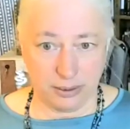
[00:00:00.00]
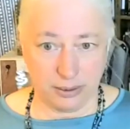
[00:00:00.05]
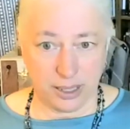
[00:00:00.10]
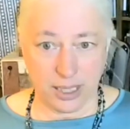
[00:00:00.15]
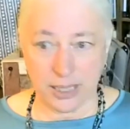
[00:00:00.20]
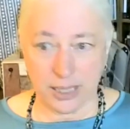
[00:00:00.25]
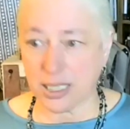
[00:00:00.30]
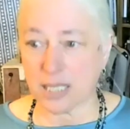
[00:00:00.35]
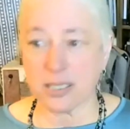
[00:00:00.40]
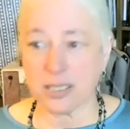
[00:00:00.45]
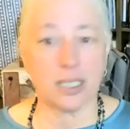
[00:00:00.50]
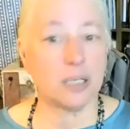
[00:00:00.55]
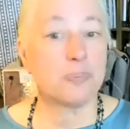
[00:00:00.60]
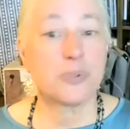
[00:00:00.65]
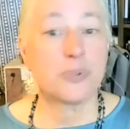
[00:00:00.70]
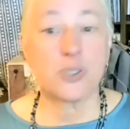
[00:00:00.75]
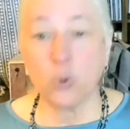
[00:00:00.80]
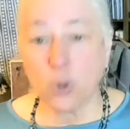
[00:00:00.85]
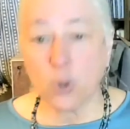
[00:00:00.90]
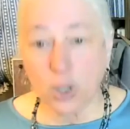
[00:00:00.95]
It doesn't
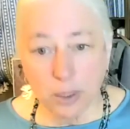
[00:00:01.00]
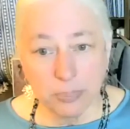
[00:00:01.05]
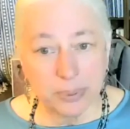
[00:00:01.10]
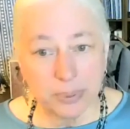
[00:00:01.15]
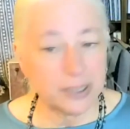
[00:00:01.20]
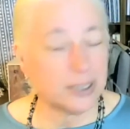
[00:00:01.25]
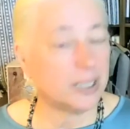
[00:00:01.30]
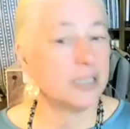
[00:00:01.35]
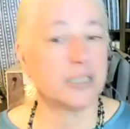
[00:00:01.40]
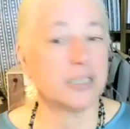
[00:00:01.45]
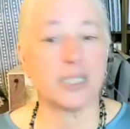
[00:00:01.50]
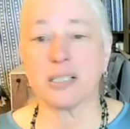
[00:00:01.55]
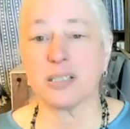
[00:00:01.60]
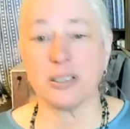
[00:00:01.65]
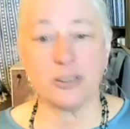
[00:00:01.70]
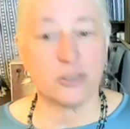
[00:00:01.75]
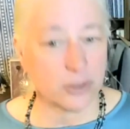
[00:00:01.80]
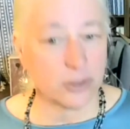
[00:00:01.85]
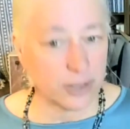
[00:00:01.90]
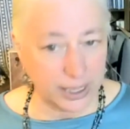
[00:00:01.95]
absorb, it
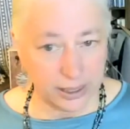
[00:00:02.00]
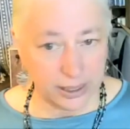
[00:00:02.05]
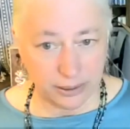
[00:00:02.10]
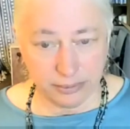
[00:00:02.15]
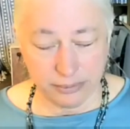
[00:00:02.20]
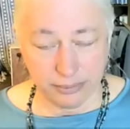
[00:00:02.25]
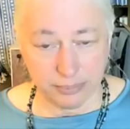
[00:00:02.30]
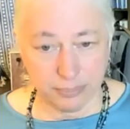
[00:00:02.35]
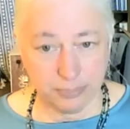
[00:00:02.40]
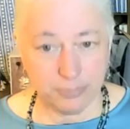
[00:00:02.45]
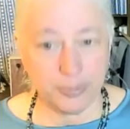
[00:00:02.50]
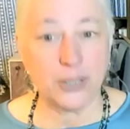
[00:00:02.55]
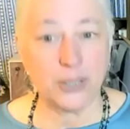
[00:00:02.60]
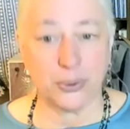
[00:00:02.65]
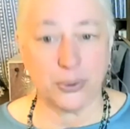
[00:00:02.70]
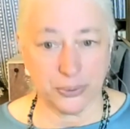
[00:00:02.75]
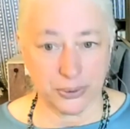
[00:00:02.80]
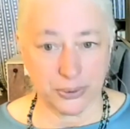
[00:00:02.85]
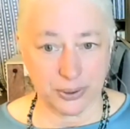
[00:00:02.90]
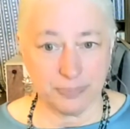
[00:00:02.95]
doesn't drain,
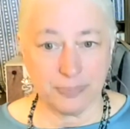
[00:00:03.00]
both.